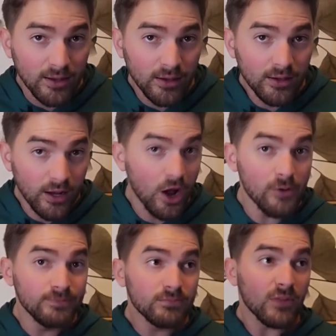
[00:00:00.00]
you
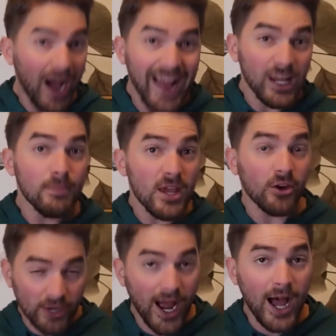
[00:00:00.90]
know, I can be
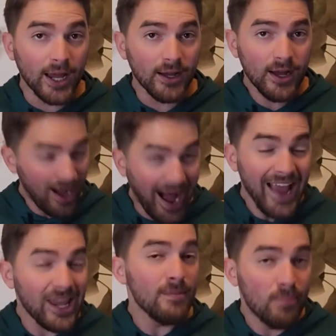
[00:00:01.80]
your guy. I
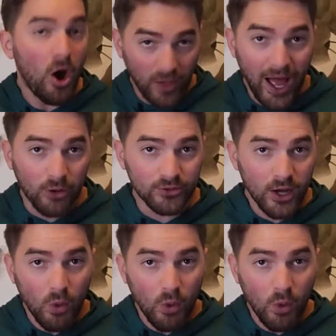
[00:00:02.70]
can ball out.